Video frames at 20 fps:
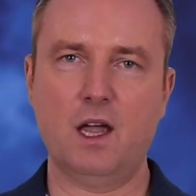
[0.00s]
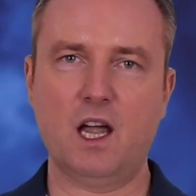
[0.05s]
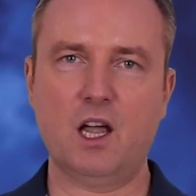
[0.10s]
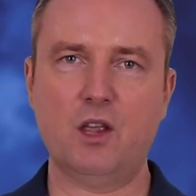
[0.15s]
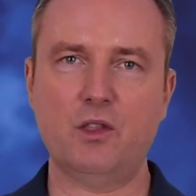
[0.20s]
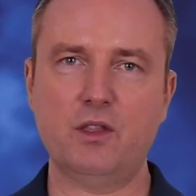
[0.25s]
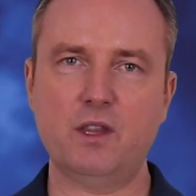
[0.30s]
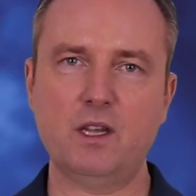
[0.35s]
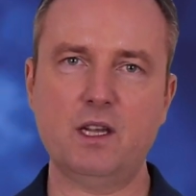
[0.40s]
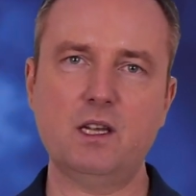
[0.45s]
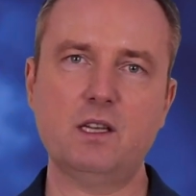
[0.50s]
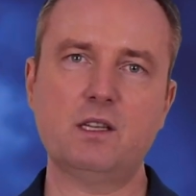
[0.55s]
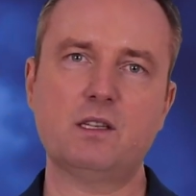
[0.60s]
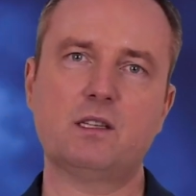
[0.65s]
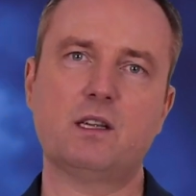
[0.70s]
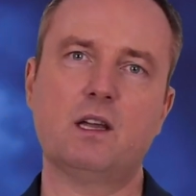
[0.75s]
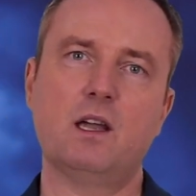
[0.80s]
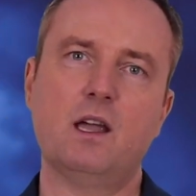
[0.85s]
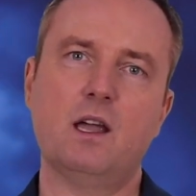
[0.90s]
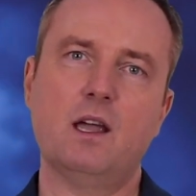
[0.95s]
And
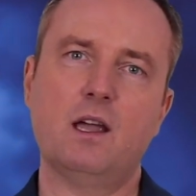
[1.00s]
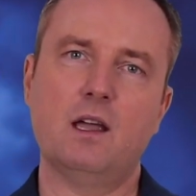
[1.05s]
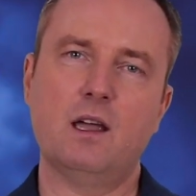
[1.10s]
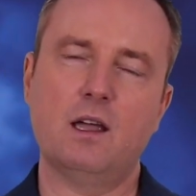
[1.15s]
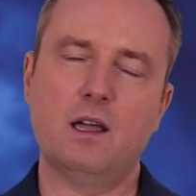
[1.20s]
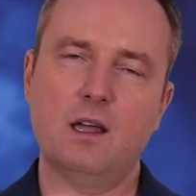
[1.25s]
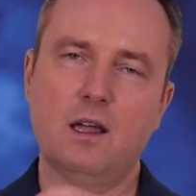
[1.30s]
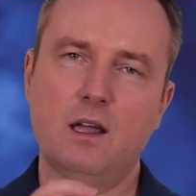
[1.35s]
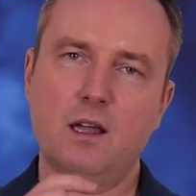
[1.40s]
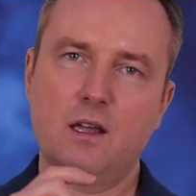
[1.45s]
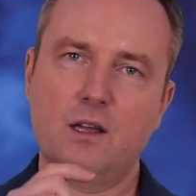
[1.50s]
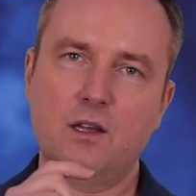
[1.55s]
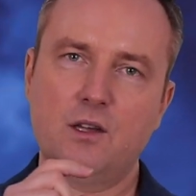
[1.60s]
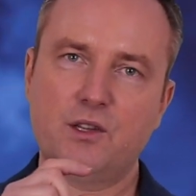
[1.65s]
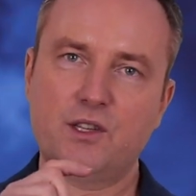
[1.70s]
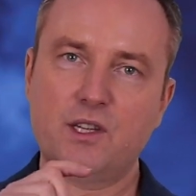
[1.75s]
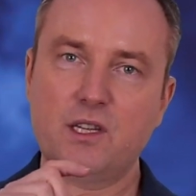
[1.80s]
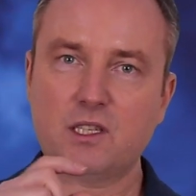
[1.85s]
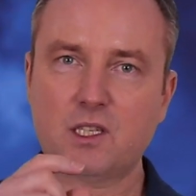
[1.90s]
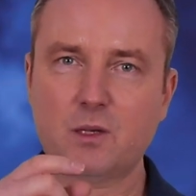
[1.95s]
these
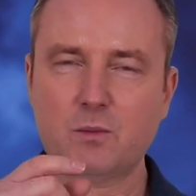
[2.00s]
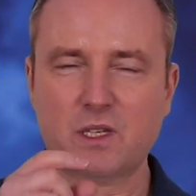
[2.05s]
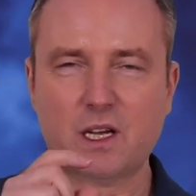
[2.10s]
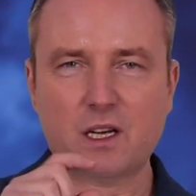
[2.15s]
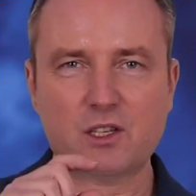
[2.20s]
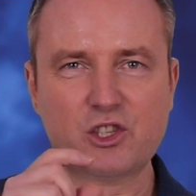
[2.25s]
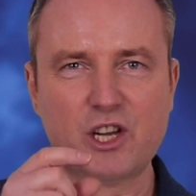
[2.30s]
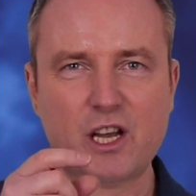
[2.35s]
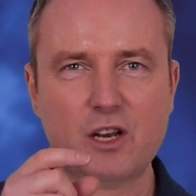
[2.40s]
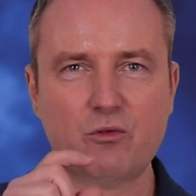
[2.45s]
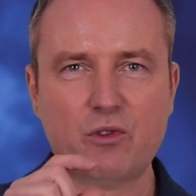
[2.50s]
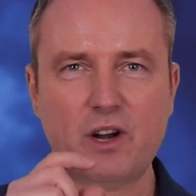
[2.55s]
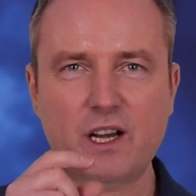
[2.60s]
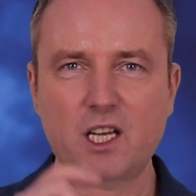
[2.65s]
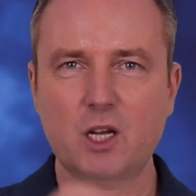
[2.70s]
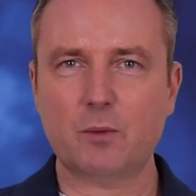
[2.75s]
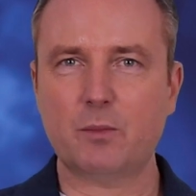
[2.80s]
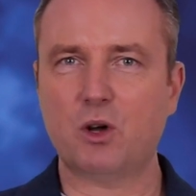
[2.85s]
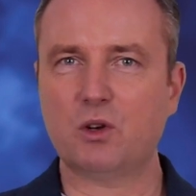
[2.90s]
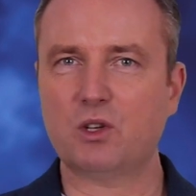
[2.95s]
systems are
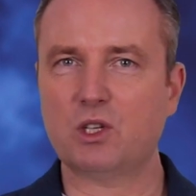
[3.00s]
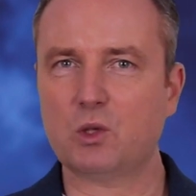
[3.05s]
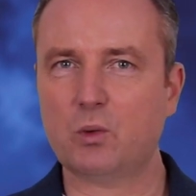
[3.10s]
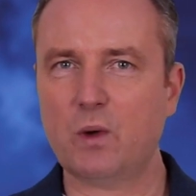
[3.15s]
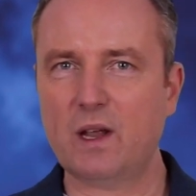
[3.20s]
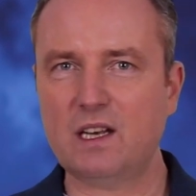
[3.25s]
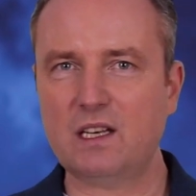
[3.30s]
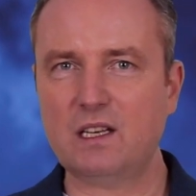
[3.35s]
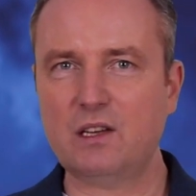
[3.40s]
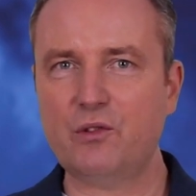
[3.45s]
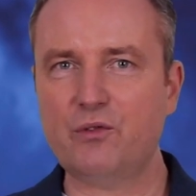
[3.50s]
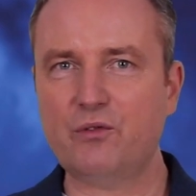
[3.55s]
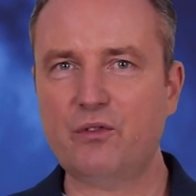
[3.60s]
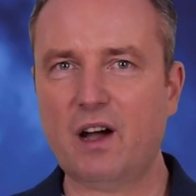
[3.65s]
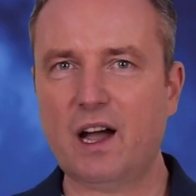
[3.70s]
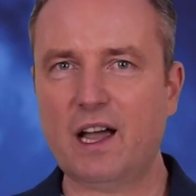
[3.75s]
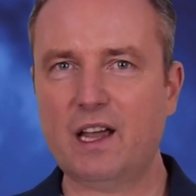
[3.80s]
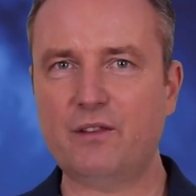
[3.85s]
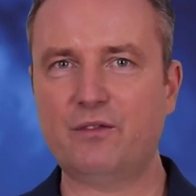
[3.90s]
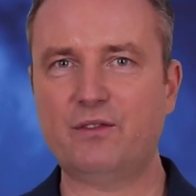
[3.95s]
generating about
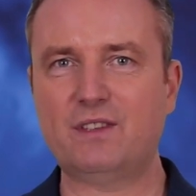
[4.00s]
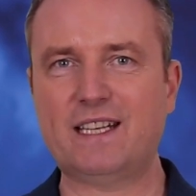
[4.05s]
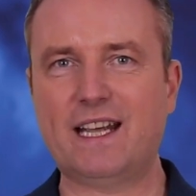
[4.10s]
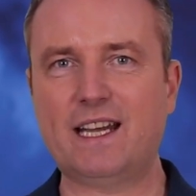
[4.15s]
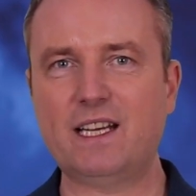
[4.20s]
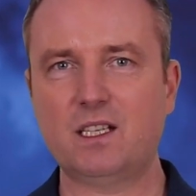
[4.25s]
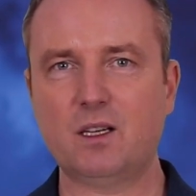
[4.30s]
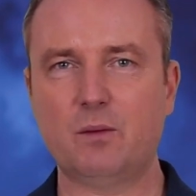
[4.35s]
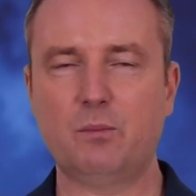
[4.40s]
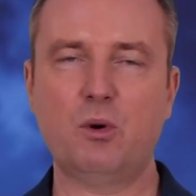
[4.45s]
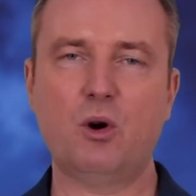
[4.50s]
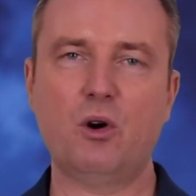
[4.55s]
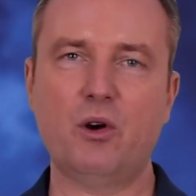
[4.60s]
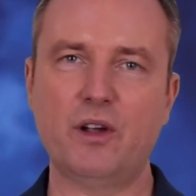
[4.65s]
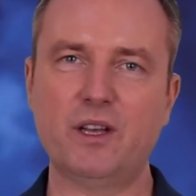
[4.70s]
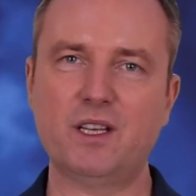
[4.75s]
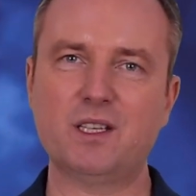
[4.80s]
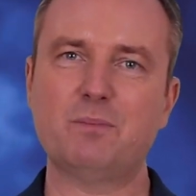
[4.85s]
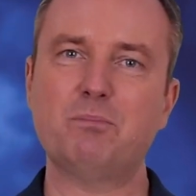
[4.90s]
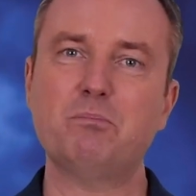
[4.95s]
25 data
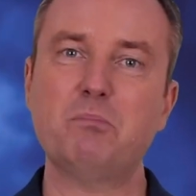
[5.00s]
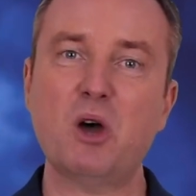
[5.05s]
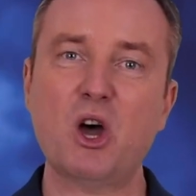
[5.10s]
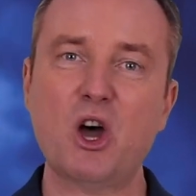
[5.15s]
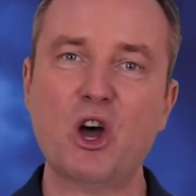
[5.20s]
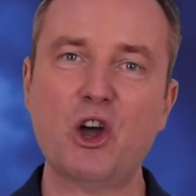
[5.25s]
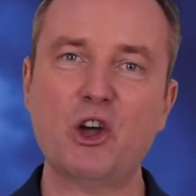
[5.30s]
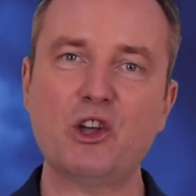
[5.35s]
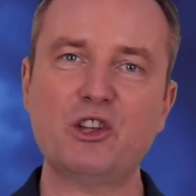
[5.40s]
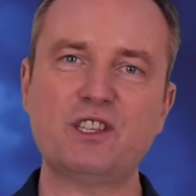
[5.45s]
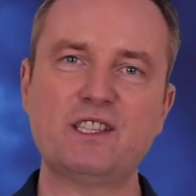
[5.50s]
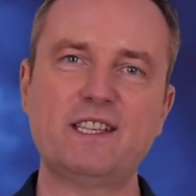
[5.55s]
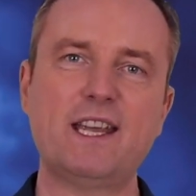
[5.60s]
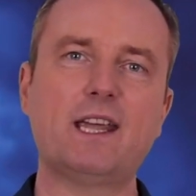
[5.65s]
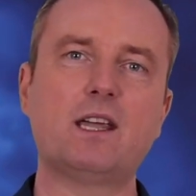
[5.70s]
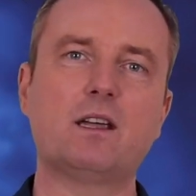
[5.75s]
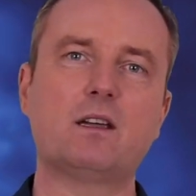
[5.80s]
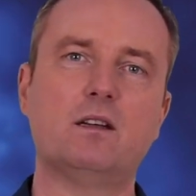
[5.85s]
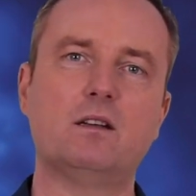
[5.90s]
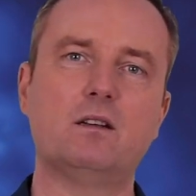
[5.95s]
points per
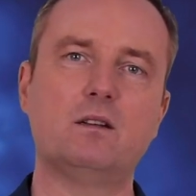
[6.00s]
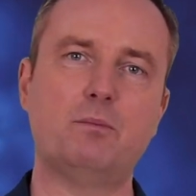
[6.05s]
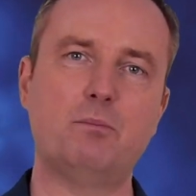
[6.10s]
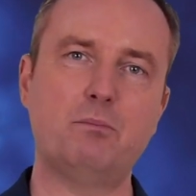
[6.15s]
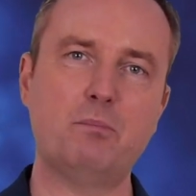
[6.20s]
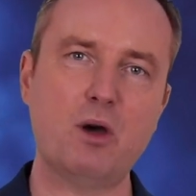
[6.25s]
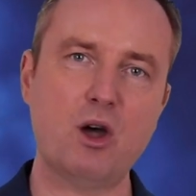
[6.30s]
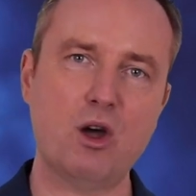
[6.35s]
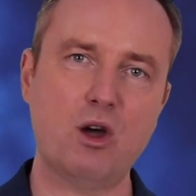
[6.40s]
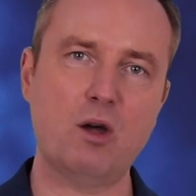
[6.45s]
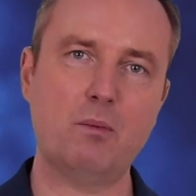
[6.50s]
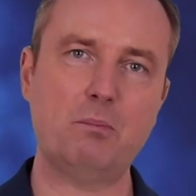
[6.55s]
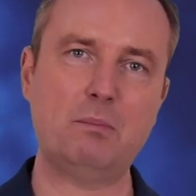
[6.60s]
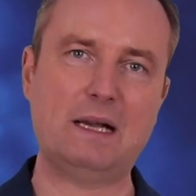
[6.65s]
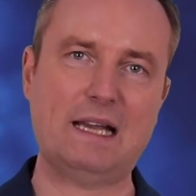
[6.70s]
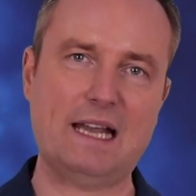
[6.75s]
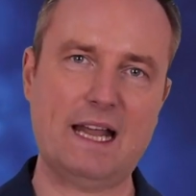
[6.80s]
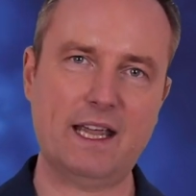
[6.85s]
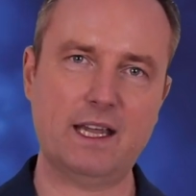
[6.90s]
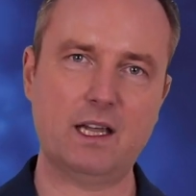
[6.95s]
second per
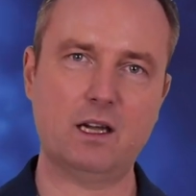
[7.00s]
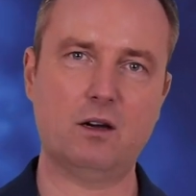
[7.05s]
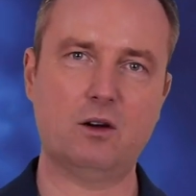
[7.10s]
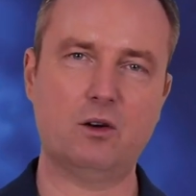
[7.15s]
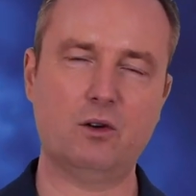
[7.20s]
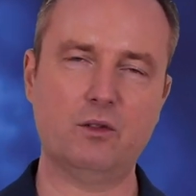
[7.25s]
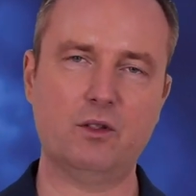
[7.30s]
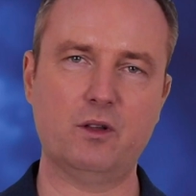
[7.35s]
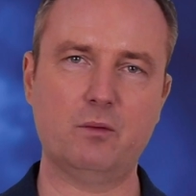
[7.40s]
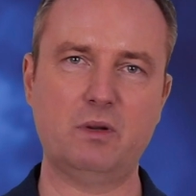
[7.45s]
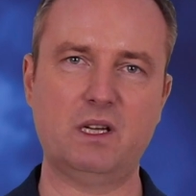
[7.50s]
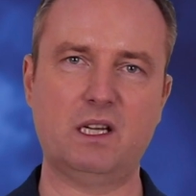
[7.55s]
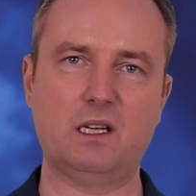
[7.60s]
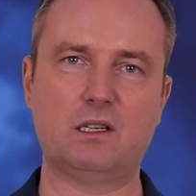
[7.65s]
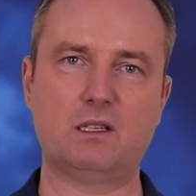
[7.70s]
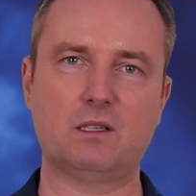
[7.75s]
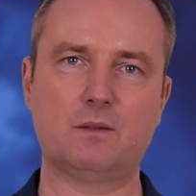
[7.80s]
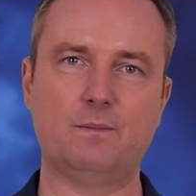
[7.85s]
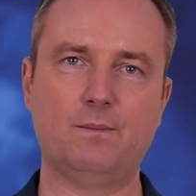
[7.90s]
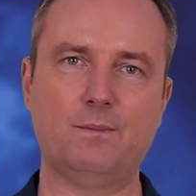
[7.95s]
player on the
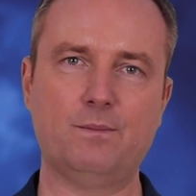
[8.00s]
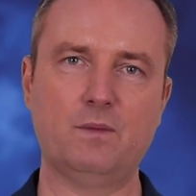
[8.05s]
pitch.